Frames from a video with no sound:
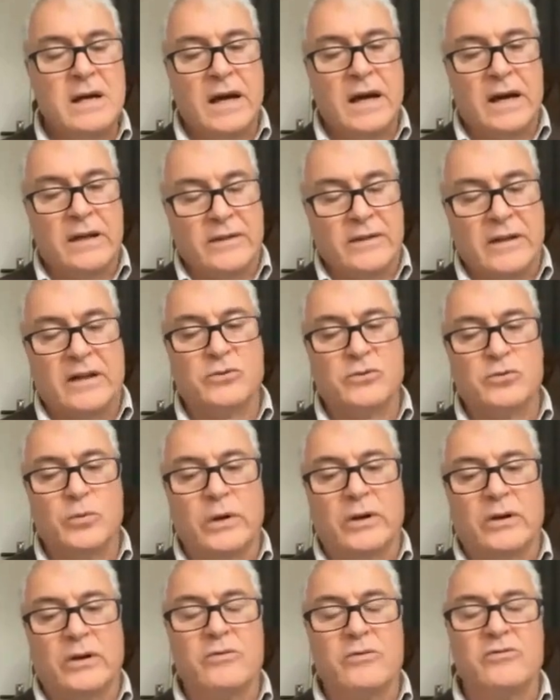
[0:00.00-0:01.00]
and that we
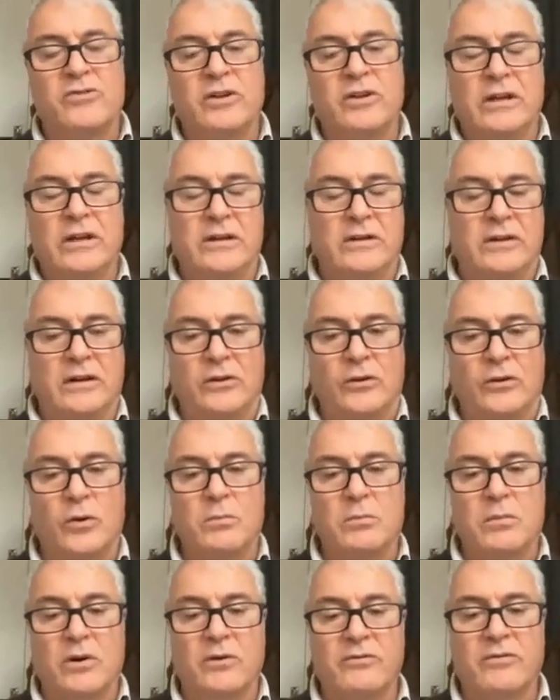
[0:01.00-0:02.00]
don't see in the
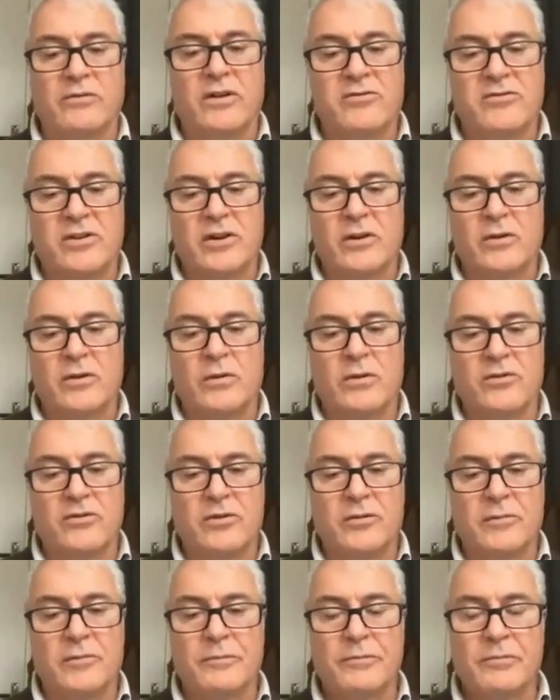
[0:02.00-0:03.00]
normal vesicle.
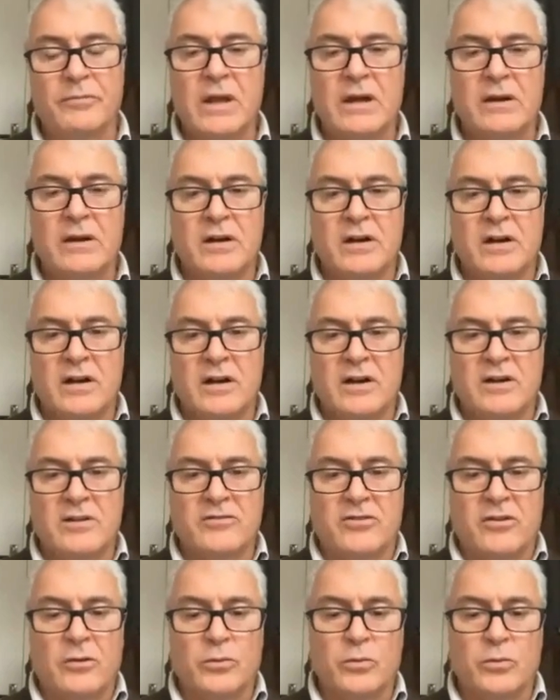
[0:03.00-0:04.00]

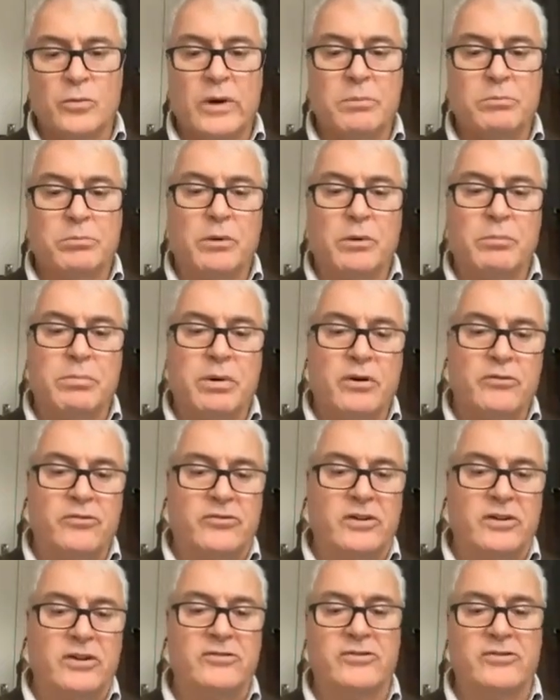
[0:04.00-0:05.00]
So we propose
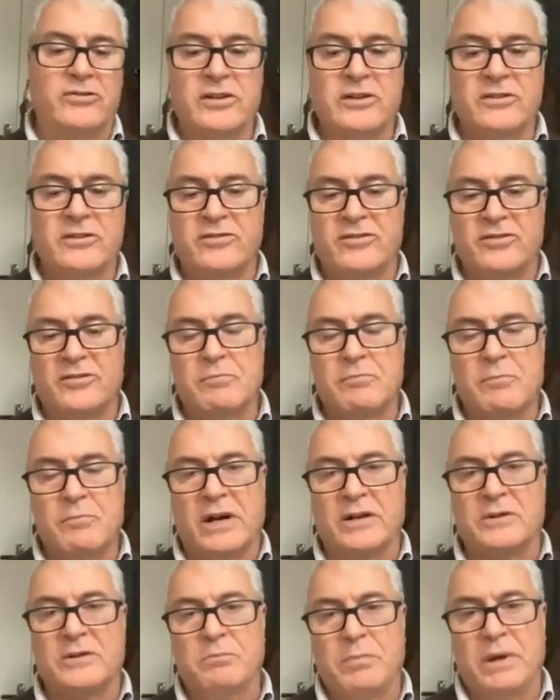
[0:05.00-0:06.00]
that this
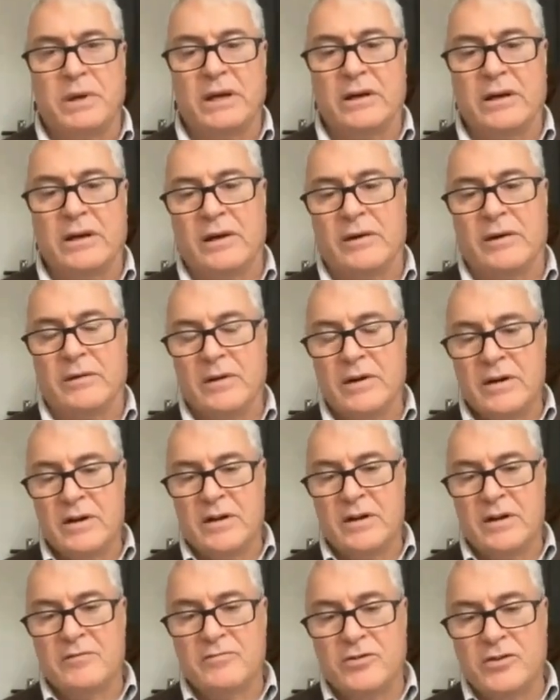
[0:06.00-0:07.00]
might be a
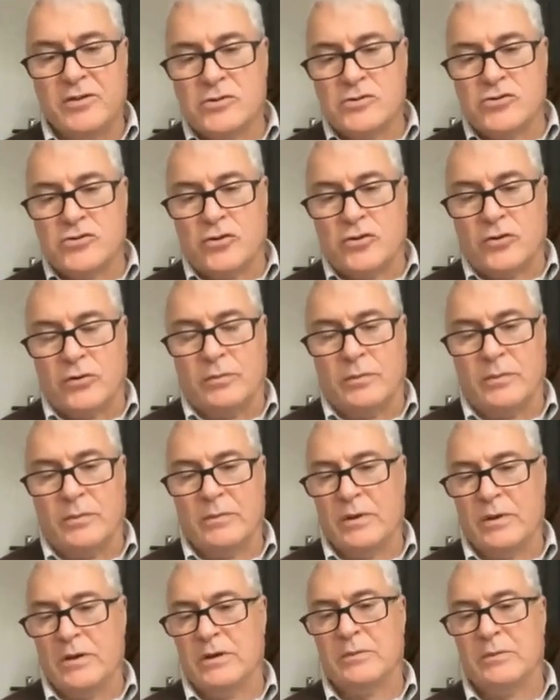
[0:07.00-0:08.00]
future
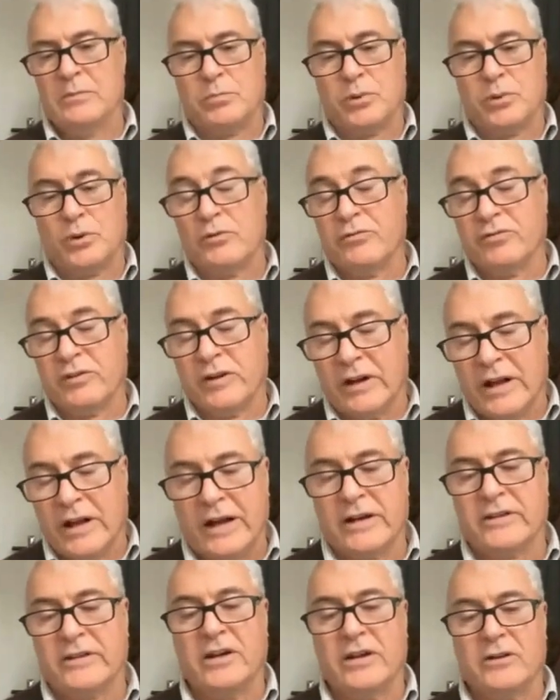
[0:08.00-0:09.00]

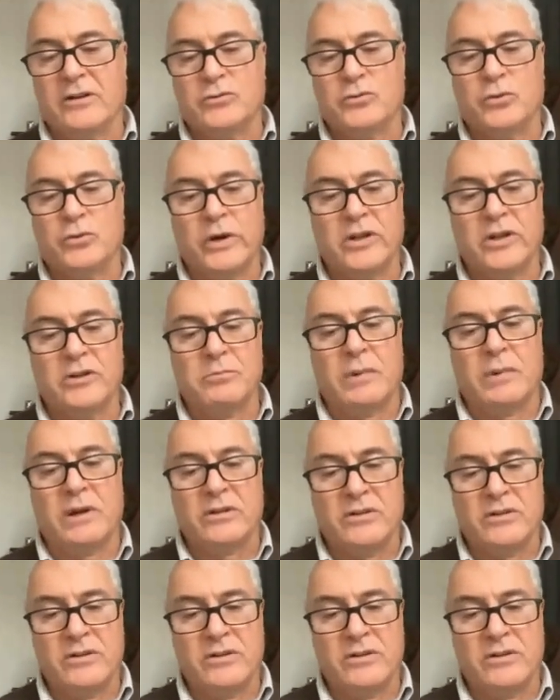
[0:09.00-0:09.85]
prophylactic treatment